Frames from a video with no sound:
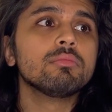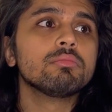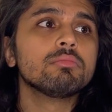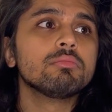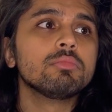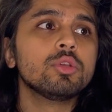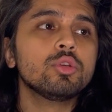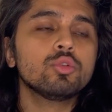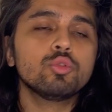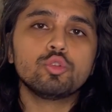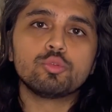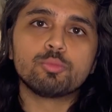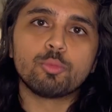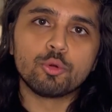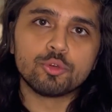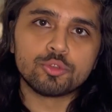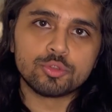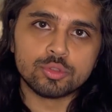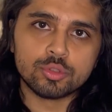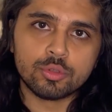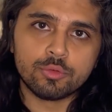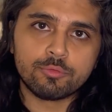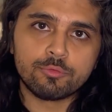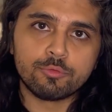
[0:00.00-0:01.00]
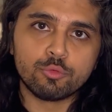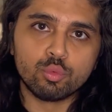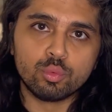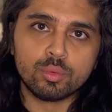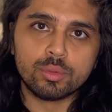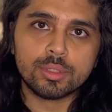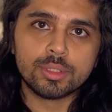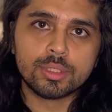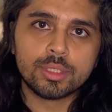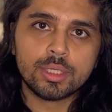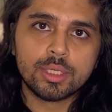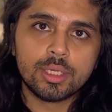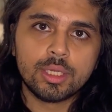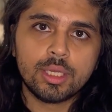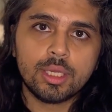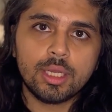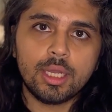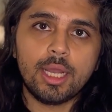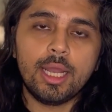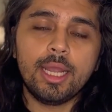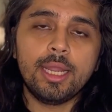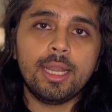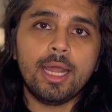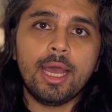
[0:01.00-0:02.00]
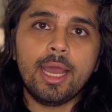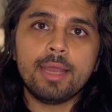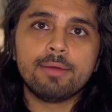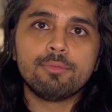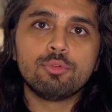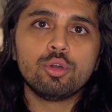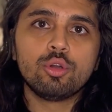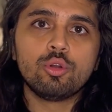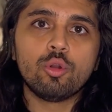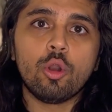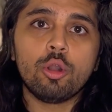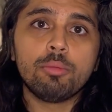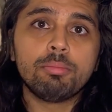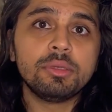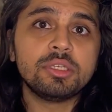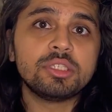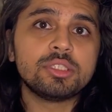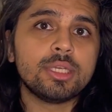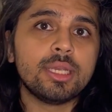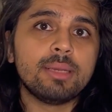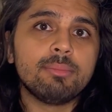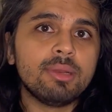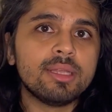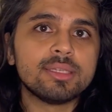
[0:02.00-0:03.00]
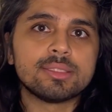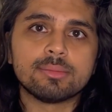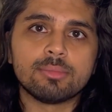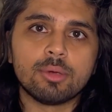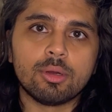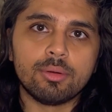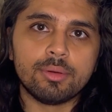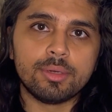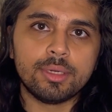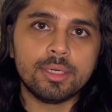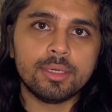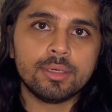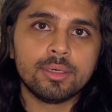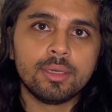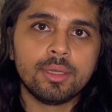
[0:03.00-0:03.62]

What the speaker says: huge portions of food. And I would not be shameless about it.